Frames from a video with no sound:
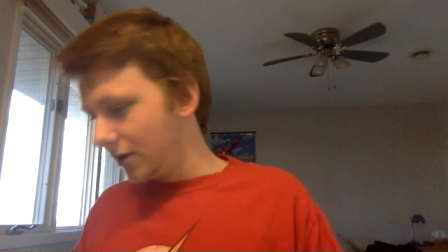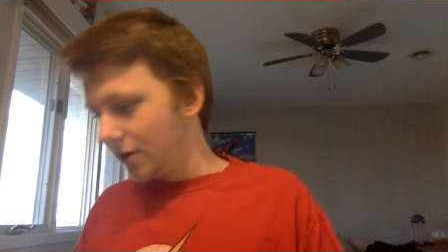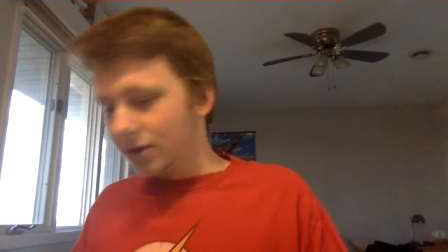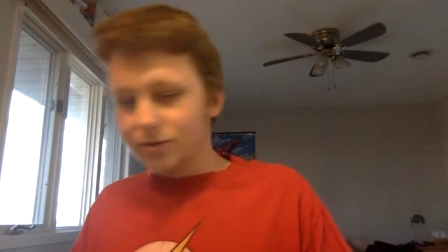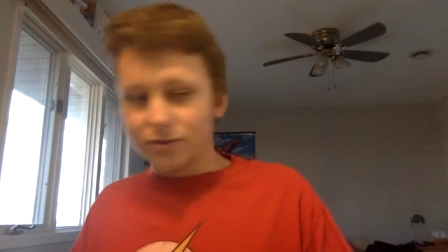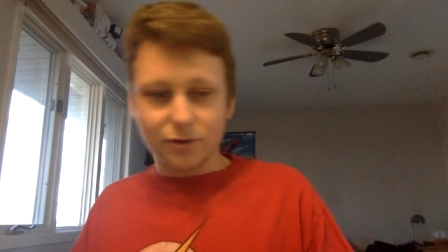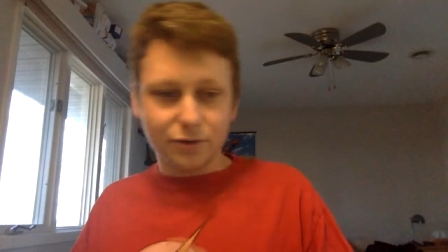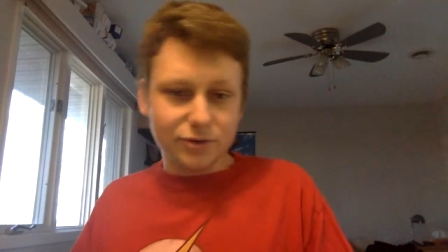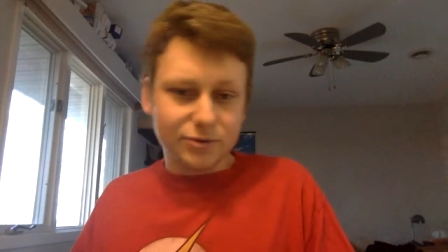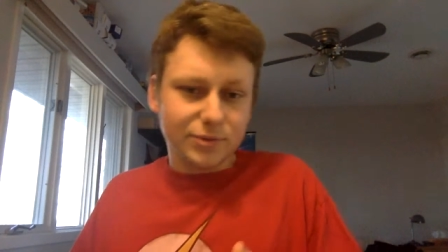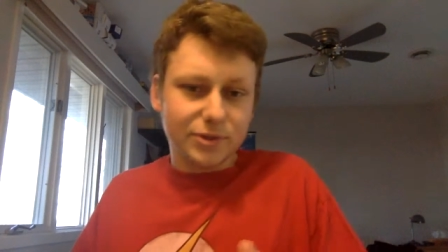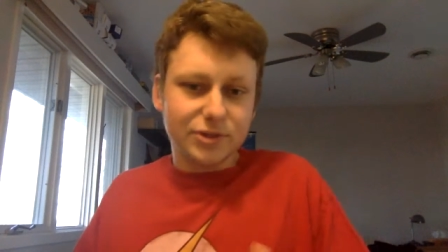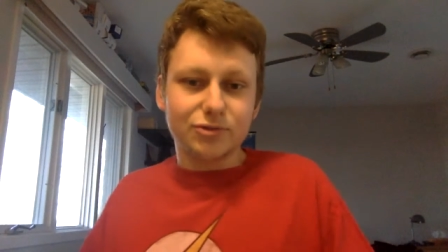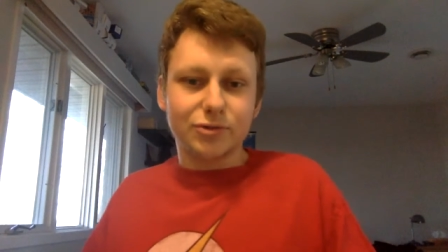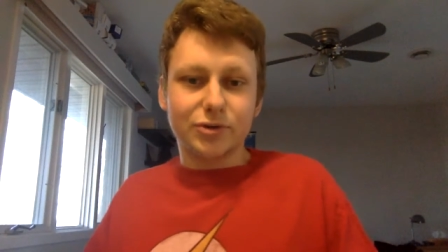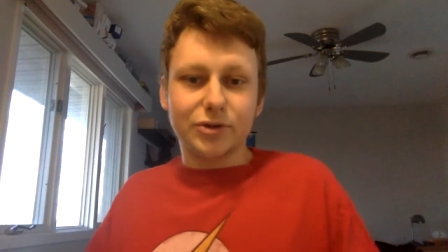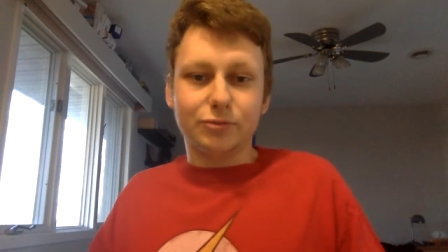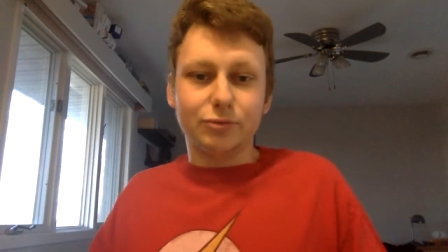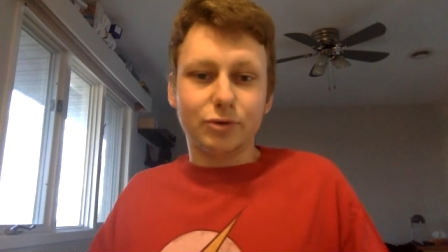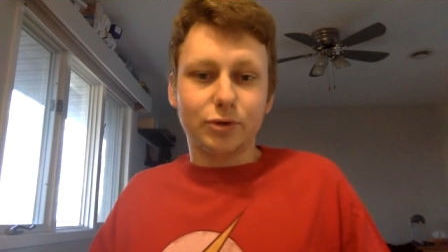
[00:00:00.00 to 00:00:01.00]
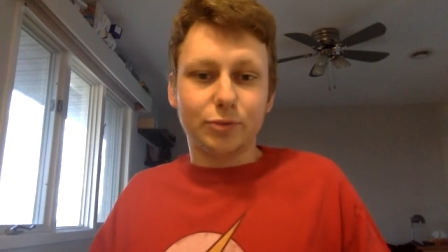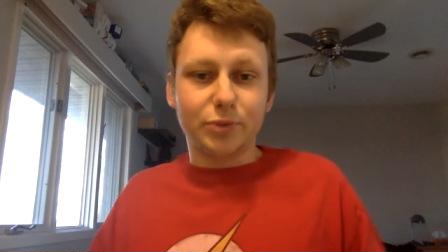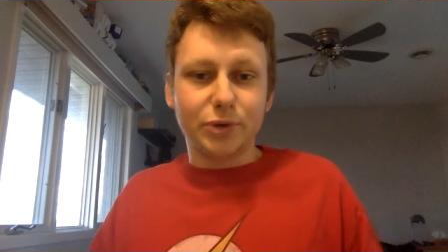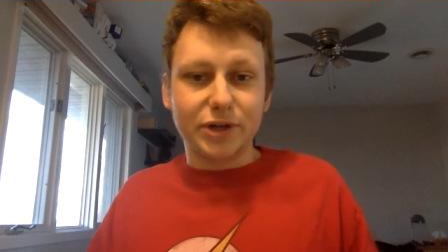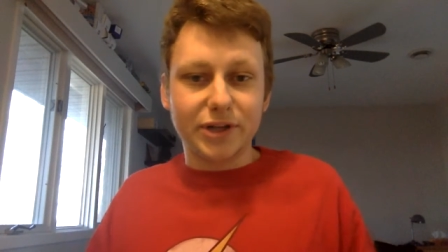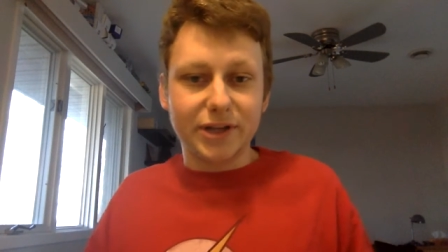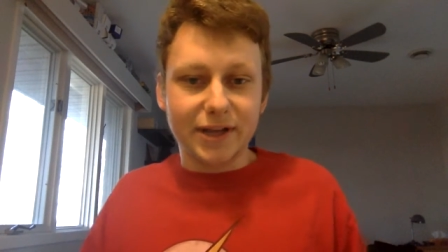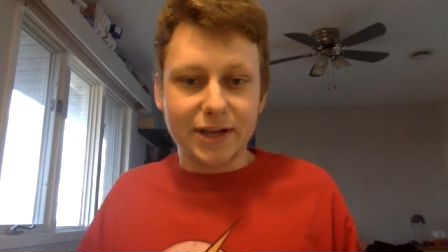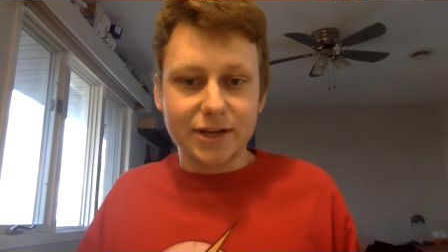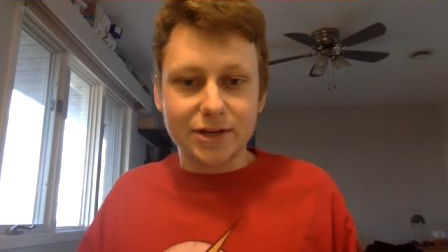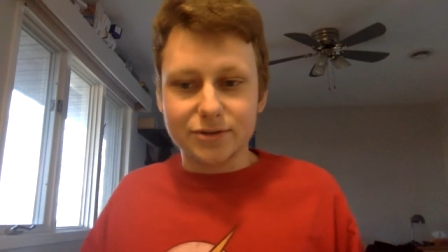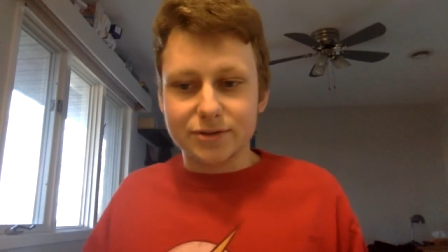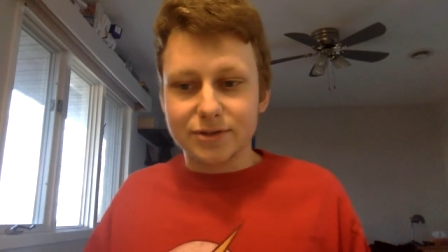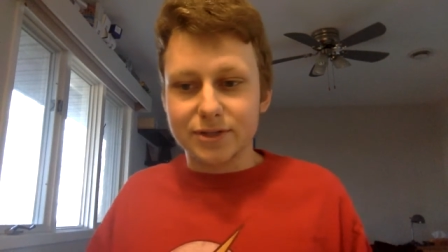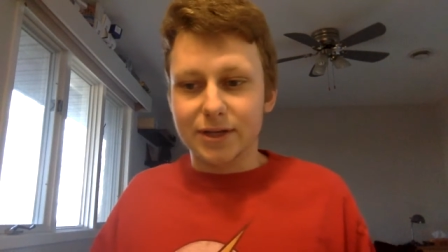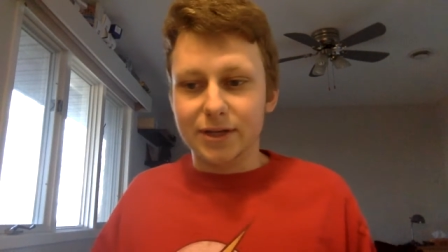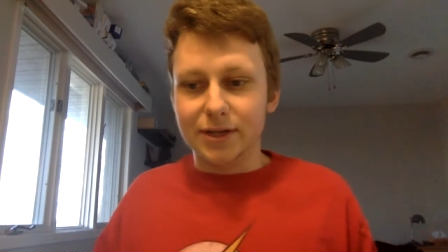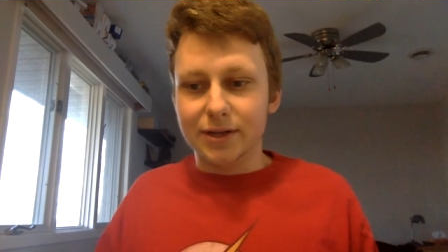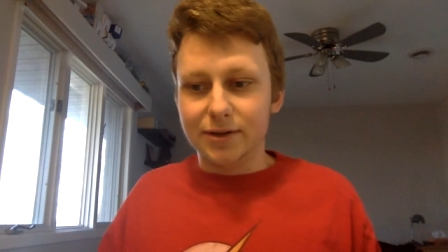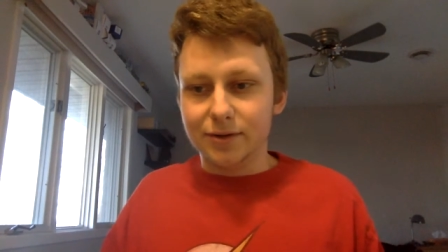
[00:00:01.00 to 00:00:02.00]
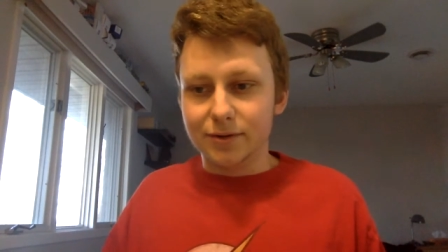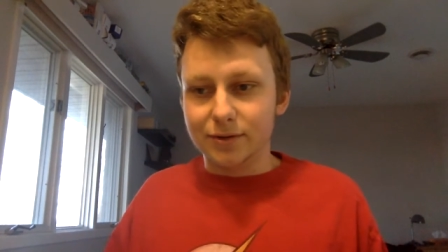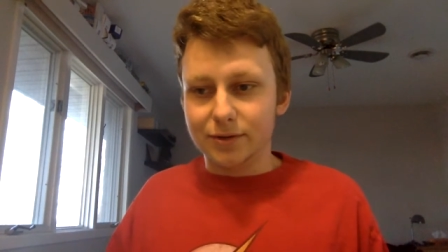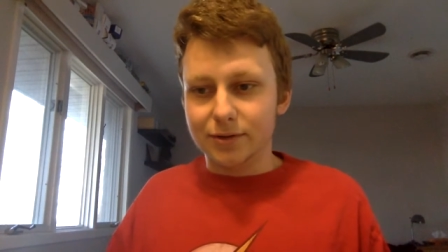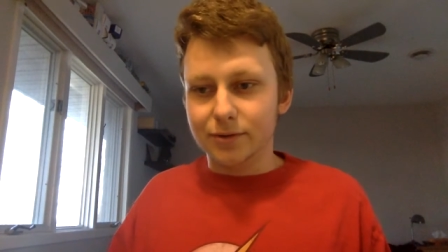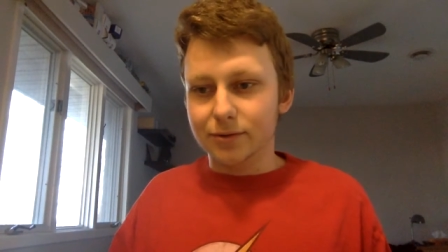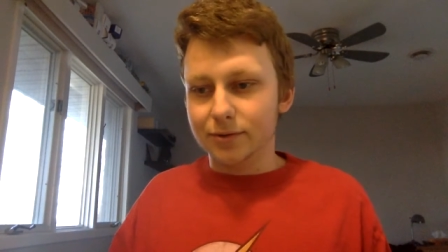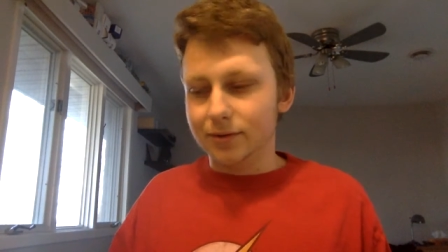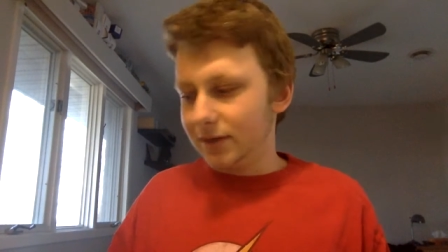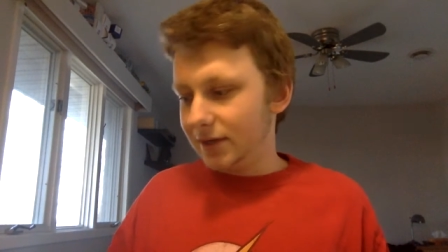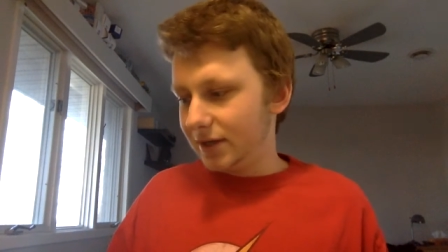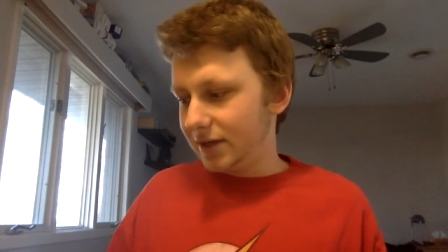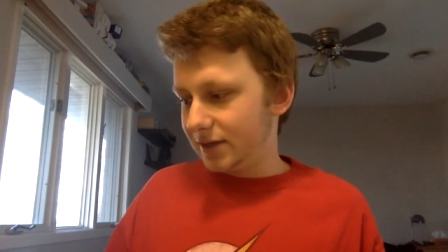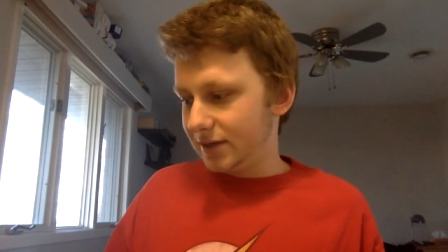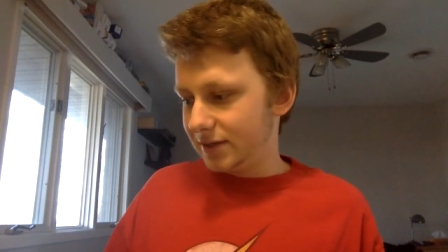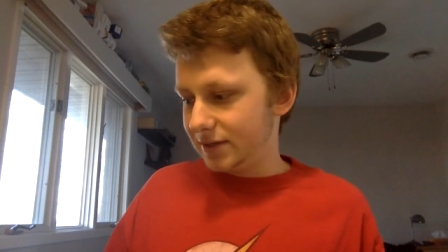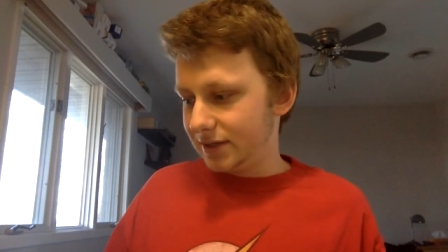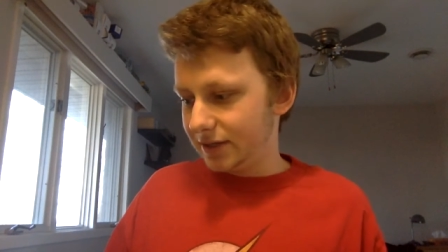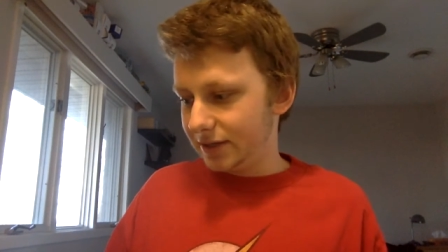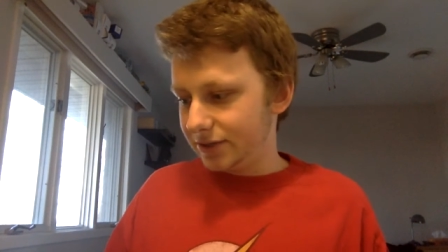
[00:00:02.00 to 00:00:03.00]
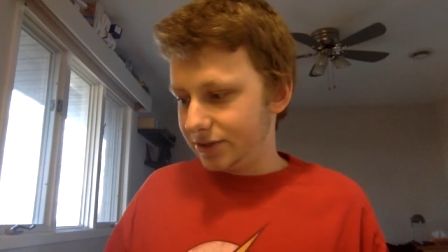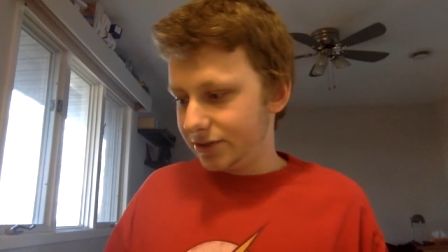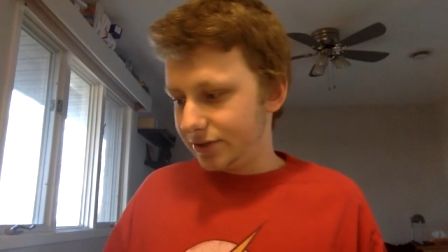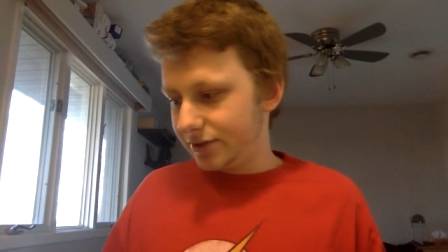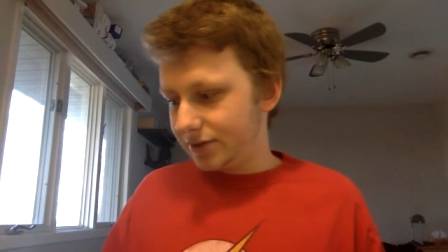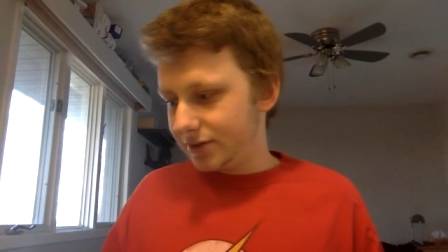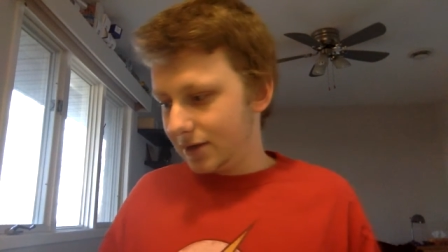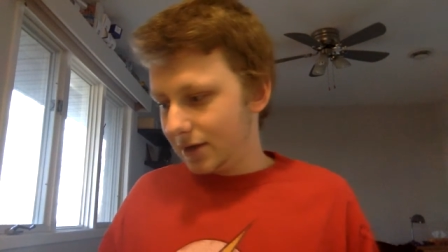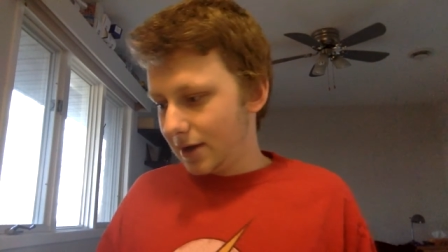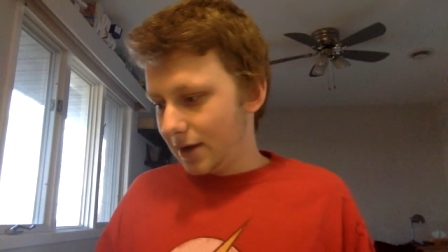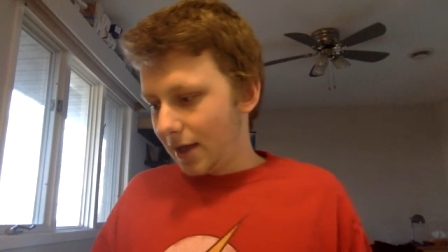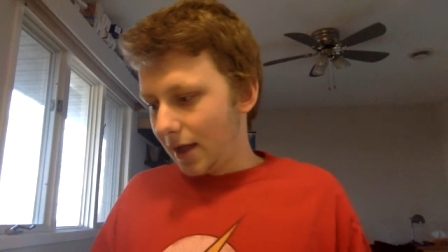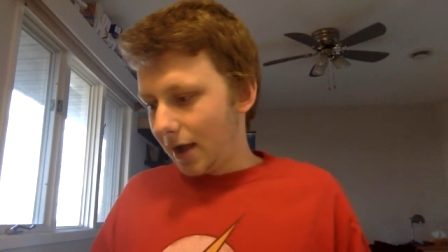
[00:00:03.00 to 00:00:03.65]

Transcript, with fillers: So those ones were were pretty interesting. You know, cool uh, signatures.